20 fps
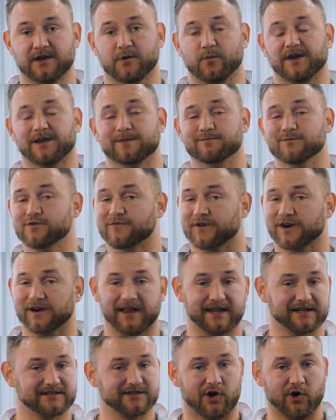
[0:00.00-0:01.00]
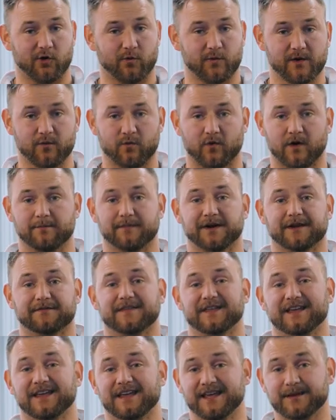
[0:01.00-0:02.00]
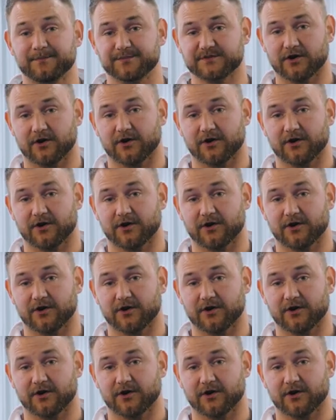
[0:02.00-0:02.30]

We can move our legs all we want, but if the hips